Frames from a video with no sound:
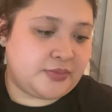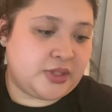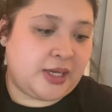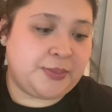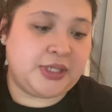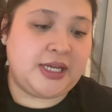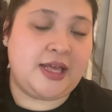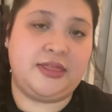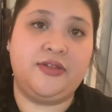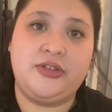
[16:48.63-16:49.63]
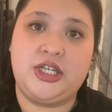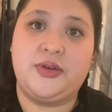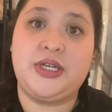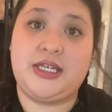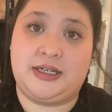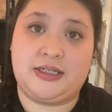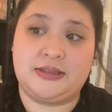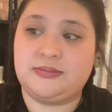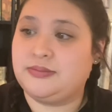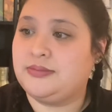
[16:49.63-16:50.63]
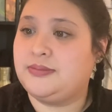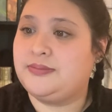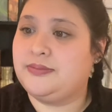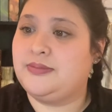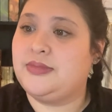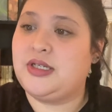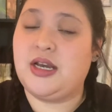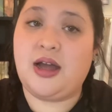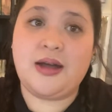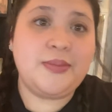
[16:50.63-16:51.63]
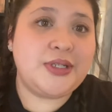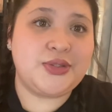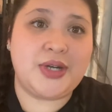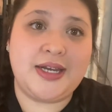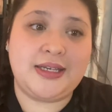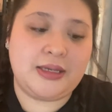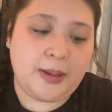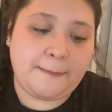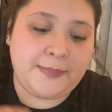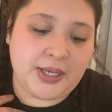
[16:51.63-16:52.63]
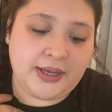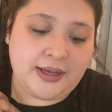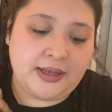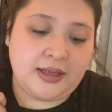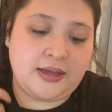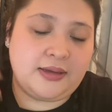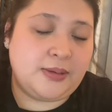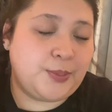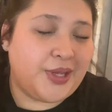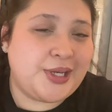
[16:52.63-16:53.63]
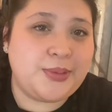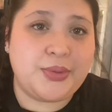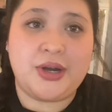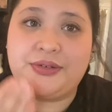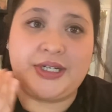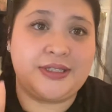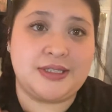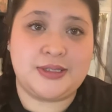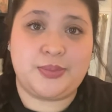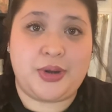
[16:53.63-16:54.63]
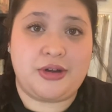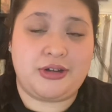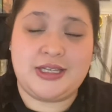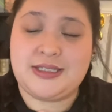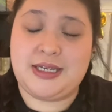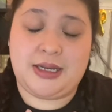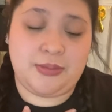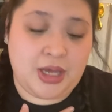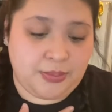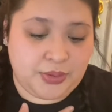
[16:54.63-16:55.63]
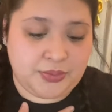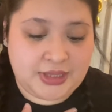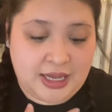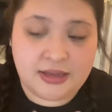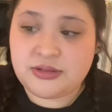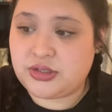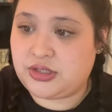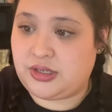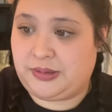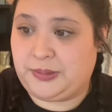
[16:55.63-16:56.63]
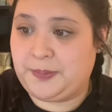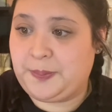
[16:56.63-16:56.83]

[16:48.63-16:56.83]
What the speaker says: I'm going to end the video here. Not much writing, but any progress is progress, and I'm happy with that. So